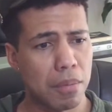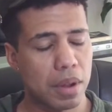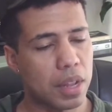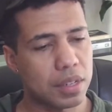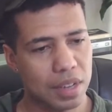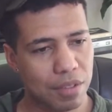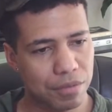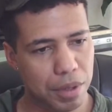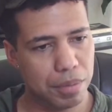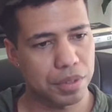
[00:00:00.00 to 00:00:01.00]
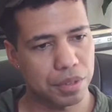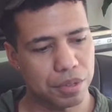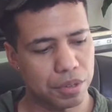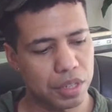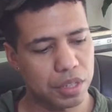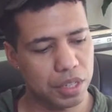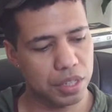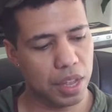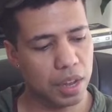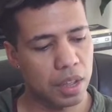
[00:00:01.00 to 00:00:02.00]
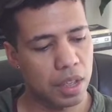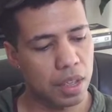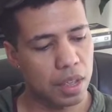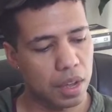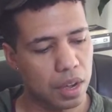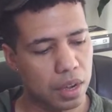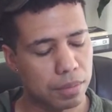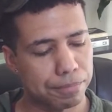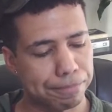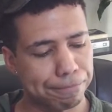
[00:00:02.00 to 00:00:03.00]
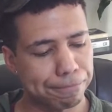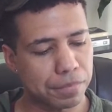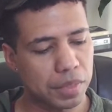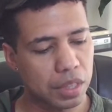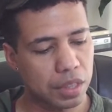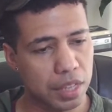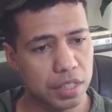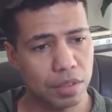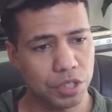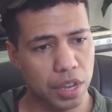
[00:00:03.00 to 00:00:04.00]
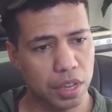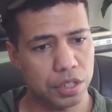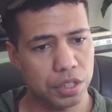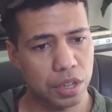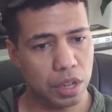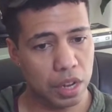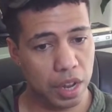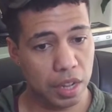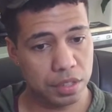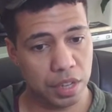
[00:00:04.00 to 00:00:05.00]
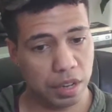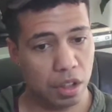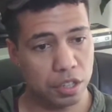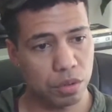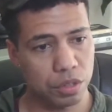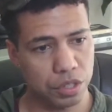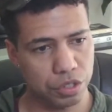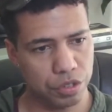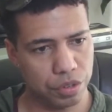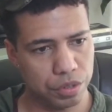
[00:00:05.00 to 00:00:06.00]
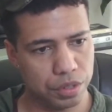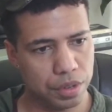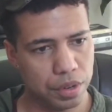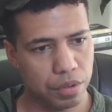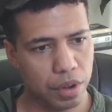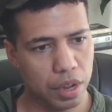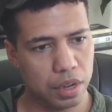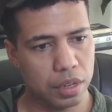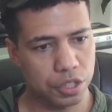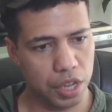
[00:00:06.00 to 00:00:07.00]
And it's not feminism, dude. It's just that um, things have changed, and technology was introduced, right?